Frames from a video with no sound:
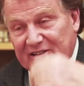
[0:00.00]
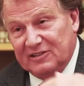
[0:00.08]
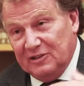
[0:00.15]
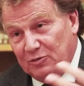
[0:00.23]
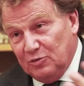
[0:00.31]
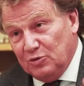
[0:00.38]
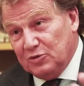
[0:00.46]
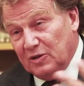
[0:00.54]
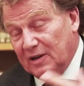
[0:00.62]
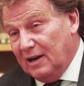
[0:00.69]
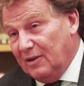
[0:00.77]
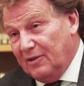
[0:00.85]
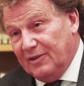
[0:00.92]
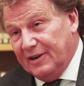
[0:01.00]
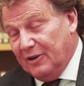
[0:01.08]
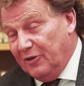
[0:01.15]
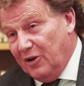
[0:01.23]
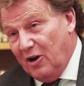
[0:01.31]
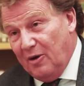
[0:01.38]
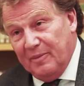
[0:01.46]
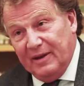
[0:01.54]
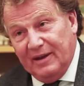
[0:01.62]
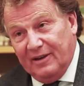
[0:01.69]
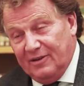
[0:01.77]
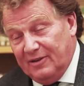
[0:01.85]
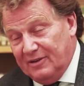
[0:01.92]
institutional or
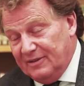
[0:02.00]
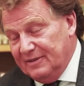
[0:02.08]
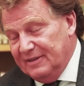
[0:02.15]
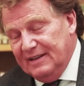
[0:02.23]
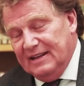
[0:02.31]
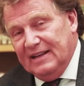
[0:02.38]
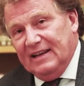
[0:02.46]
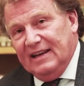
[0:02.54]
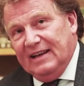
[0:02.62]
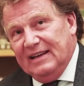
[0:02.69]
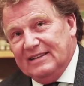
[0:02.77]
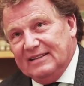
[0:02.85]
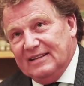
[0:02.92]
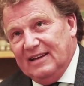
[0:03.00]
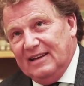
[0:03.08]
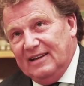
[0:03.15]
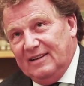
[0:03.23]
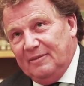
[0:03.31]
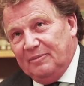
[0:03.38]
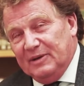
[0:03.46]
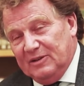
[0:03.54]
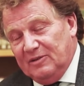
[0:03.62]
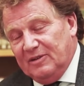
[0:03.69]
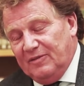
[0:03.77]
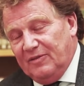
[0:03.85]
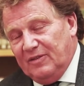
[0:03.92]
economic, or it's
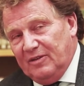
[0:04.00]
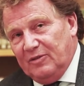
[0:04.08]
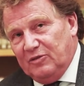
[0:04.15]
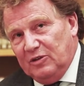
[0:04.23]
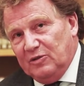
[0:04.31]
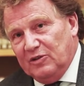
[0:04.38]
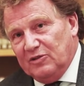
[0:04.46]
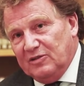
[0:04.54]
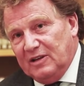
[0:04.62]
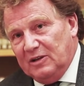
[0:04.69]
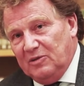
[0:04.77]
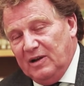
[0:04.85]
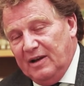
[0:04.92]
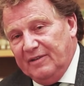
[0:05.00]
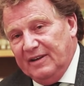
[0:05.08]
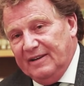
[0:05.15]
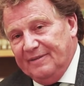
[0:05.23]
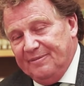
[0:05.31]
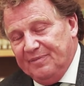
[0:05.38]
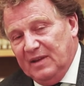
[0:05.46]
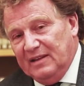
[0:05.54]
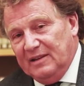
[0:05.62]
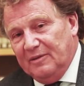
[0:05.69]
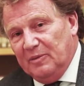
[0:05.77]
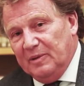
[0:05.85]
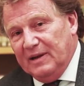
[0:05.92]
particular situations that you have in
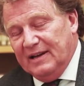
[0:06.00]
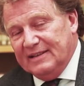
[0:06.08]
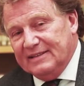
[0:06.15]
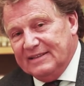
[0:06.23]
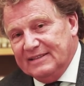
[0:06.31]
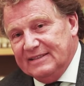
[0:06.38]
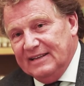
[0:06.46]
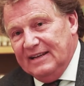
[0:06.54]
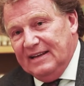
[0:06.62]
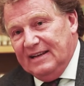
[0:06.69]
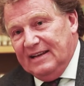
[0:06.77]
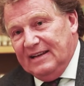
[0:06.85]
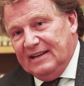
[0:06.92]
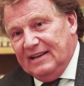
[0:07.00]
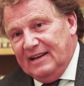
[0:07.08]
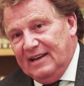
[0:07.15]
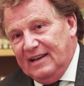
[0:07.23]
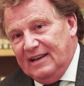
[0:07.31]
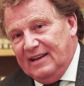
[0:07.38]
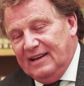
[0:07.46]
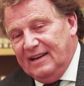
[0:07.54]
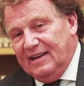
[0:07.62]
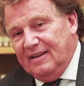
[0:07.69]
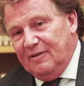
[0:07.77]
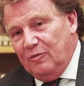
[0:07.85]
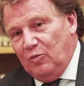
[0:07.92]
developing countries,
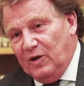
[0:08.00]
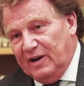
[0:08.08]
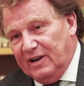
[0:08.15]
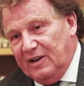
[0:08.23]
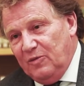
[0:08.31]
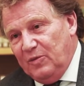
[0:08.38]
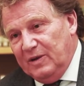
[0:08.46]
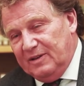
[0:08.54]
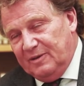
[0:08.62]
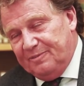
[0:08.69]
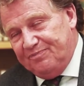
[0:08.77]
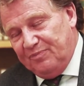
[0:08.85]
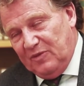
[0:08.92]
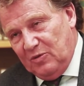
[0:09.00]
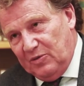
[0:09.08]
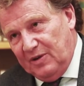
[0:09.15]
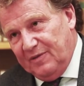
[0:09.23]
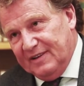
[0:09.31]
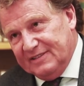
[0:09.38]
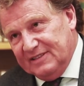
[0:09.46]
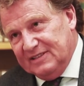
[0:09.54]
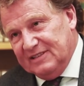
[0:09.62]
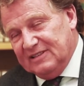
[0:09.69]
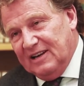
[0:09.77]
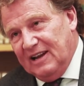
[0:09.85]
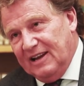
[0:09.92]
working with
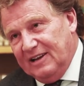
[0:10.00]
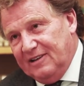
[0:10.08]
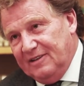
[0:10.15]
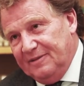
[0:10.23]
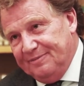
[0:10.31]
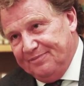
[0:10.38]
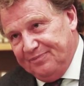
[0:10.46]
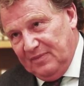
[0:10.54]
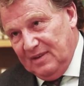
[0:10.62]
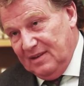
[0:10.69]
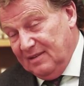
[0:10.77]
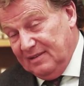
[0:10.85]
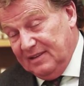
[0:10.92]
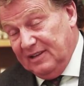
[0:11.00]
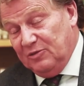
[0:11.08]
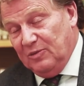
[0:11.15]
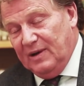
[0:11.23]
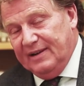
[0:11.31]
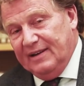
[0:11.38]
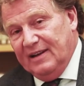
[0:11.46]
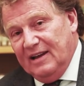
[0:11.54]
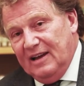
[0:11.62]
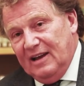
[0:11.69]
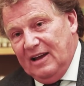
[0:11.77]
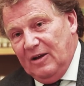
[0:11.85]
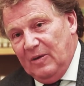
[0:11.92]
universities like this one,
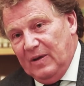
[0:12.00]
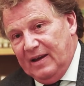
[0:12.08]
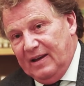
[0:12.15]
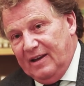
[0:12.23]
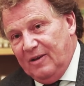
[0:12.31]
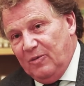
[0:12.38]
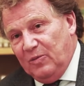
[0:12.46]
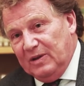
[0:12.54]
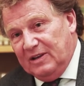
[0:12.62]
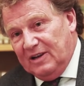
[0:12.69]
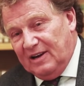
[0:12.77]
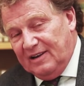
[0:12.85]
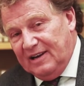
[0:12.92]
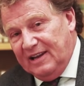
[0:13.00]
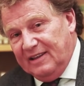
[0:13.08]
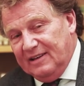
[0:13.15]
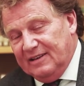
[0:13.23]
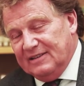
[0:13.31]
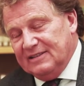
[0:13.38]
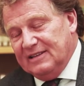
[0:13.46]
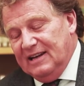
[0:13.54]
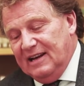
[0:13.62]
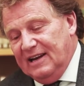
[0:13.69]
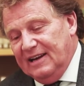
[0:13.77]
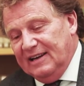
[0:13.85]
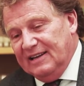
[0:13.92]
with young leaders,
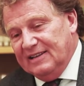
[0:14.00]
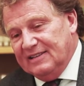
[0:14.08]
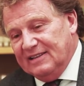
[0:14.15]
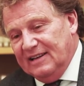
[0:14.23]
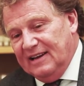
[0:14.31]
and it's